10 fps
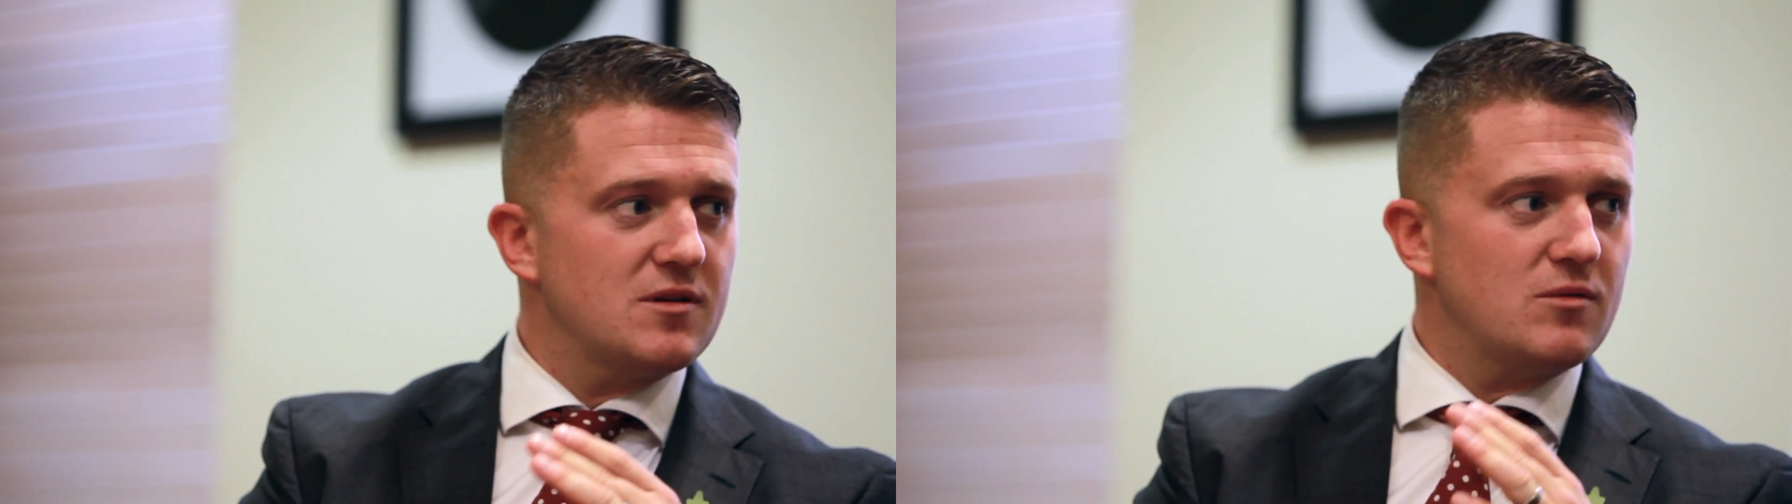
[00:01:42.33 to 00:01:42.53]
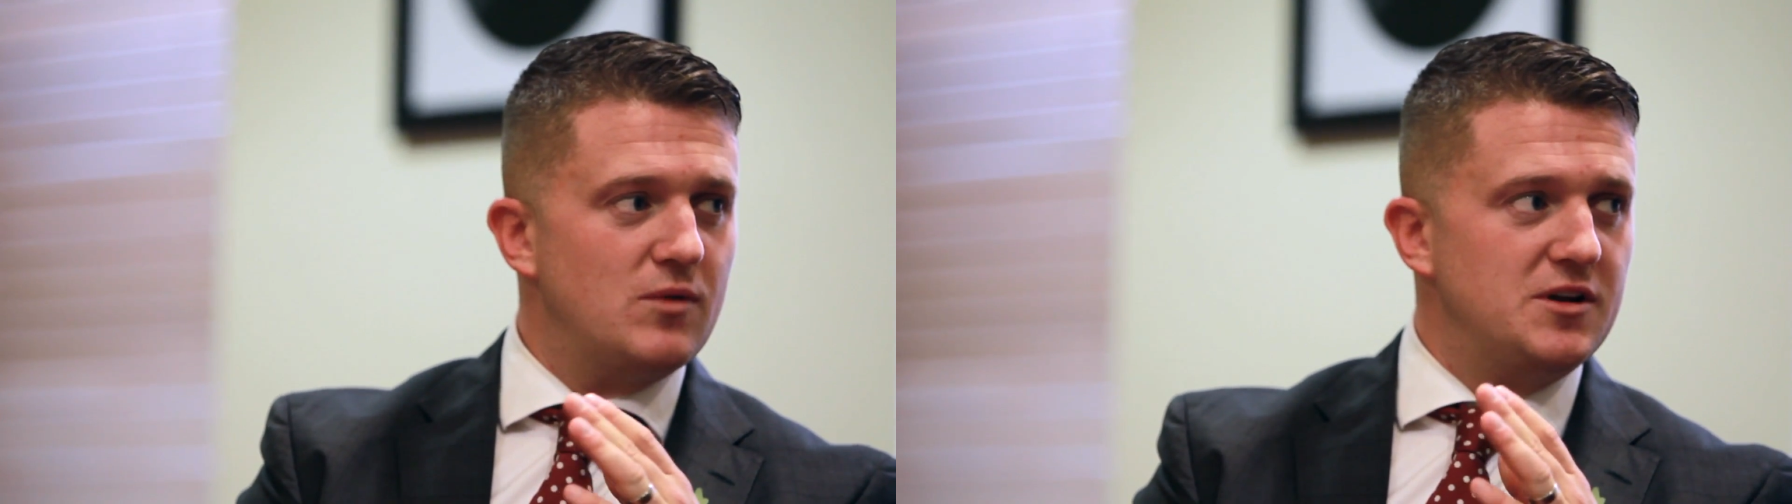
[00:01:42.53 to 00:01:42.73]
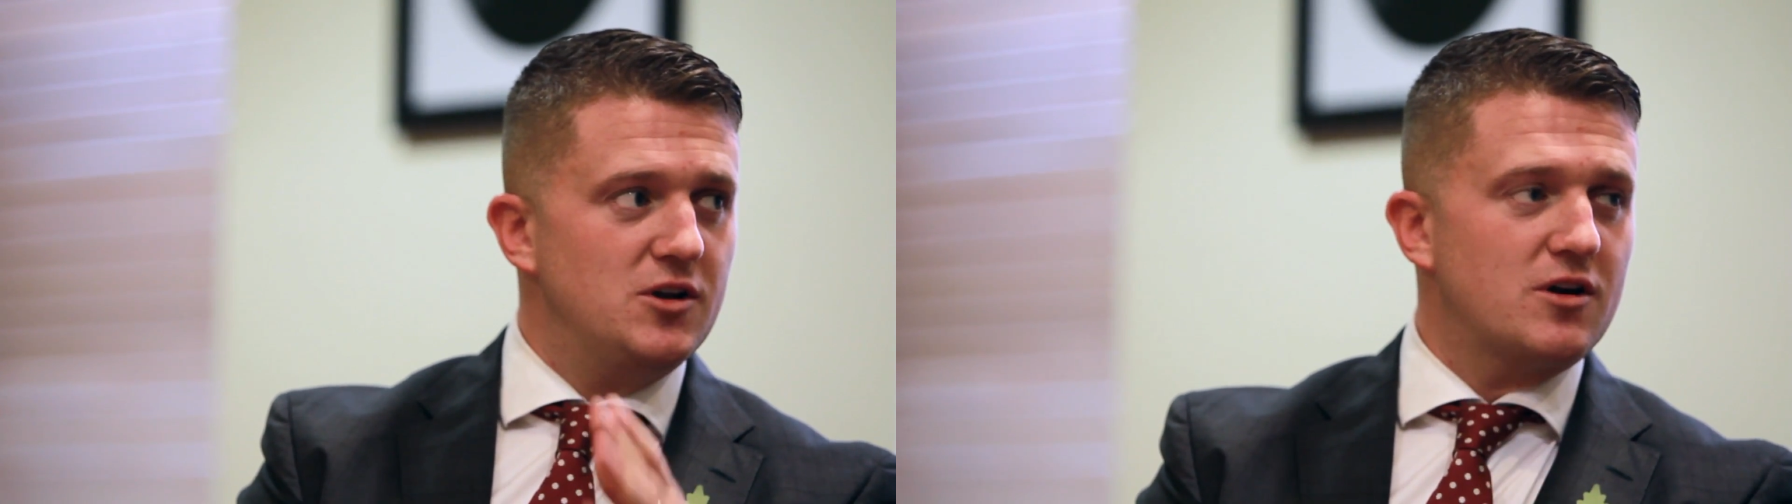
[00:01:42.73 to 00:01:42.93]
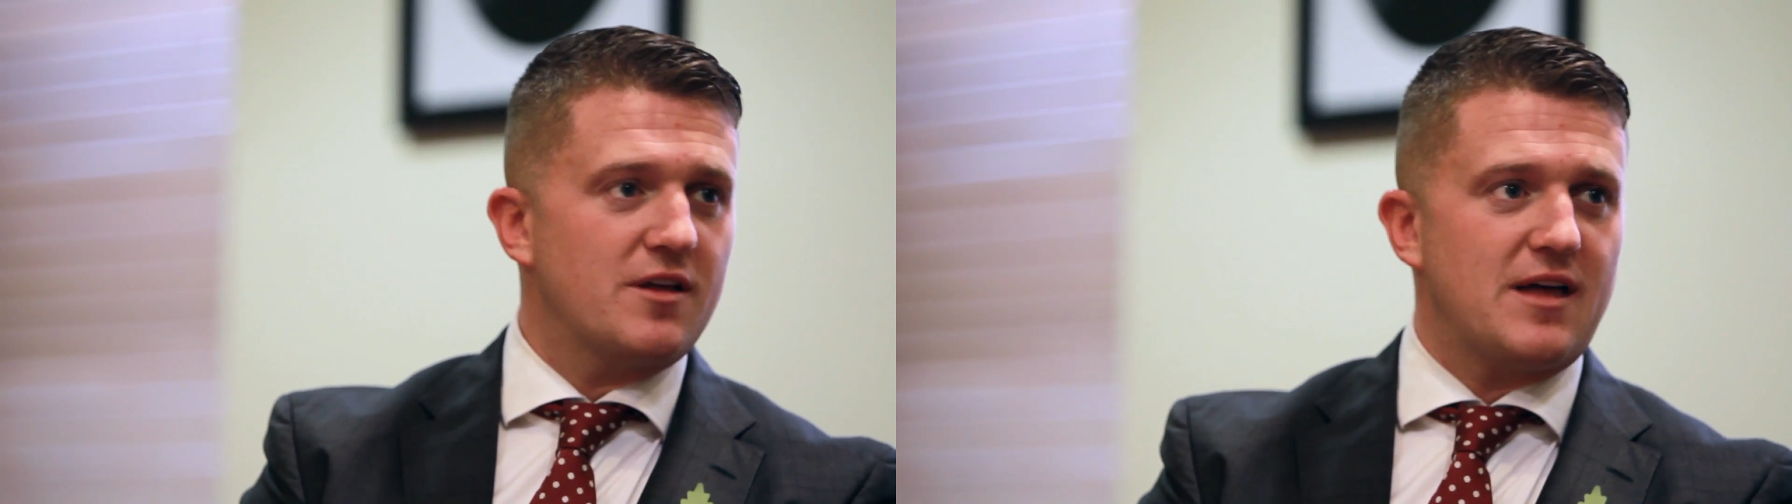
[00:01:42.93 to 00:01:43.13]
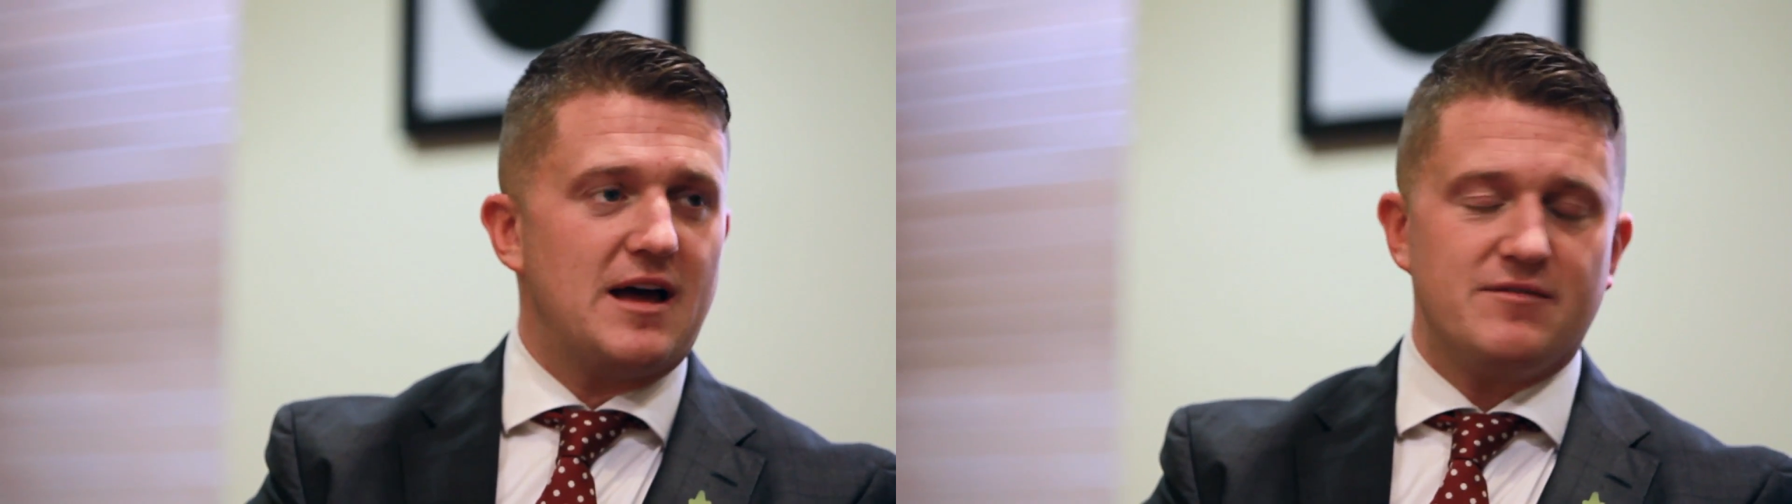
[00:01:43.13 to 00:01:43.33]
When you look at
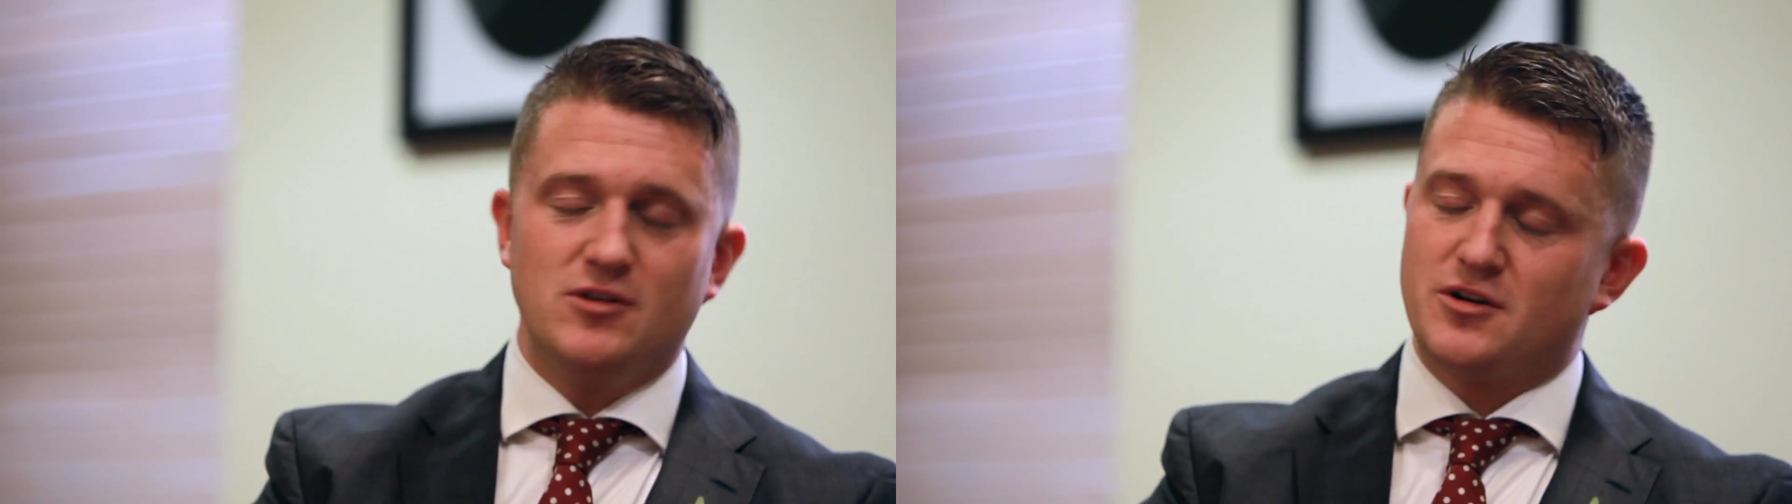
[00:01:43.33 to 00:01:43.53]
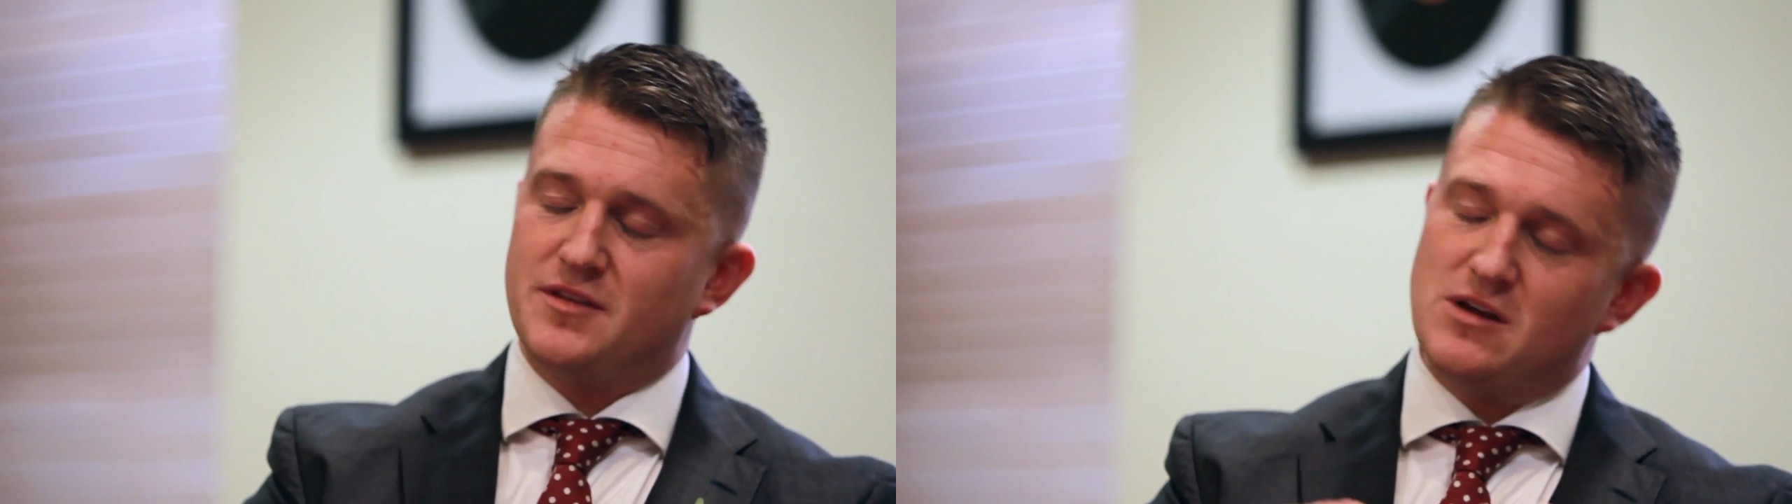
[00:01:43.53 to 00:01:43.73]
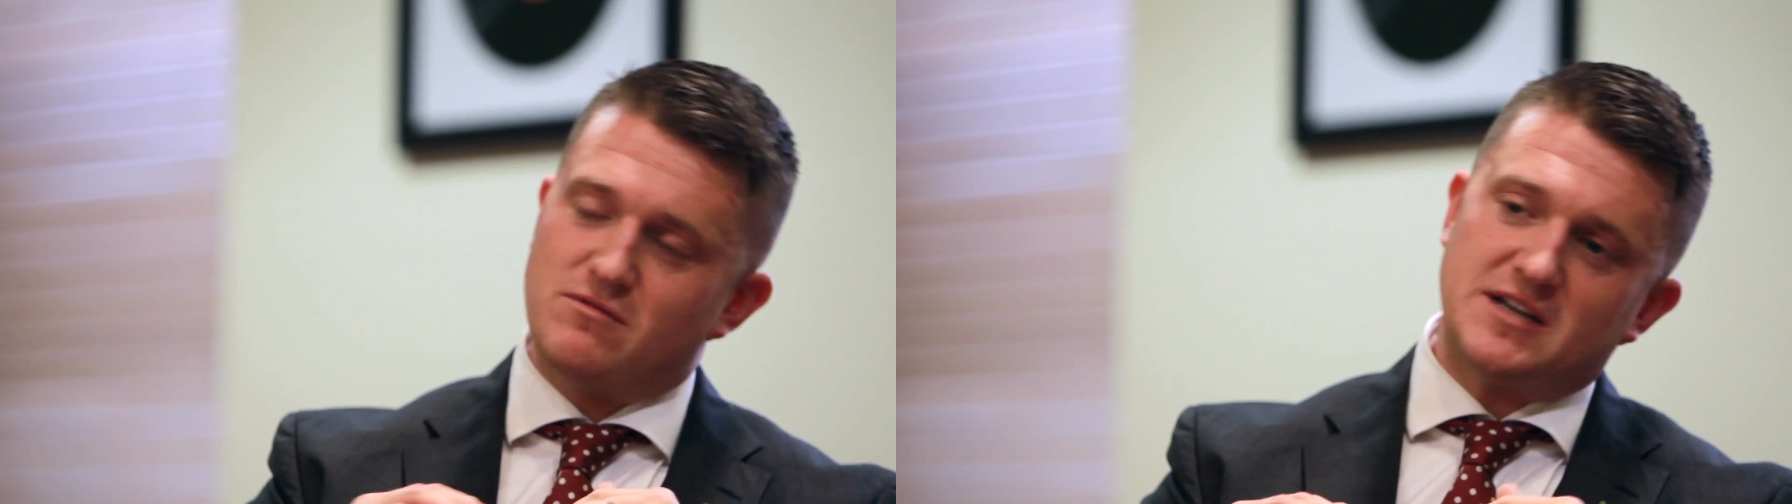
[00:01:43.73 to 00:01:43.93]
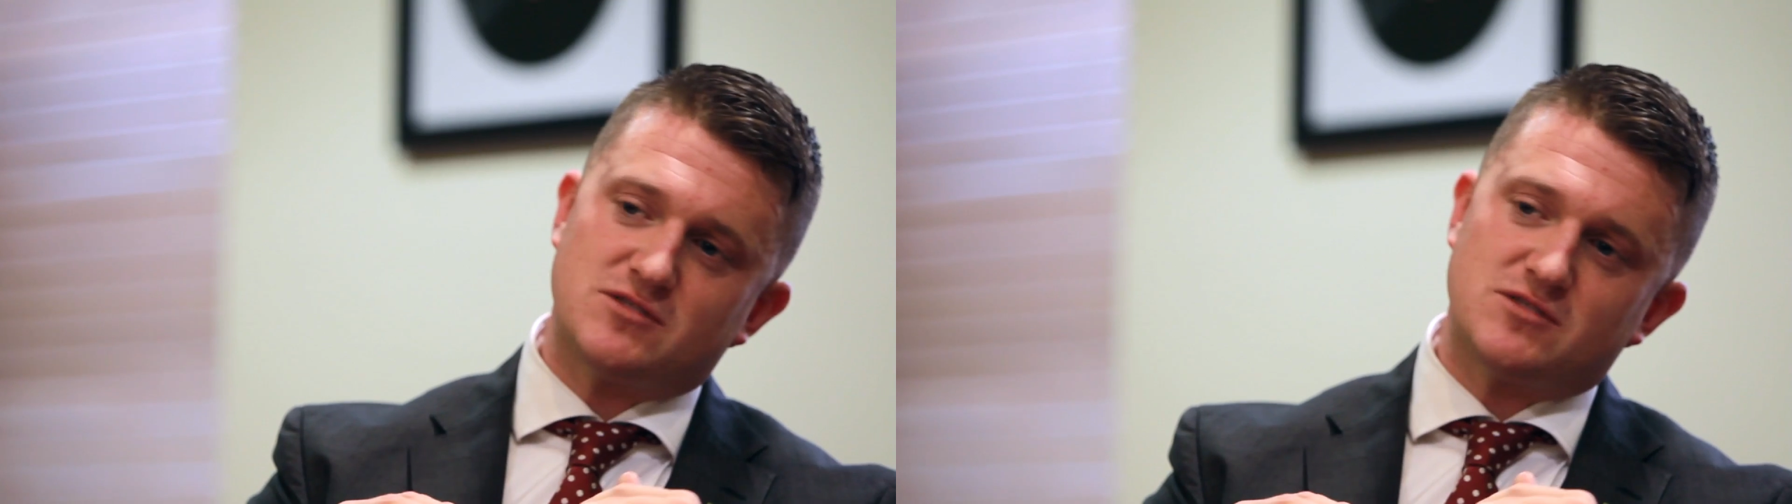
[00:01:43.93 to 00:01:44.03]
that, if you look at the arrest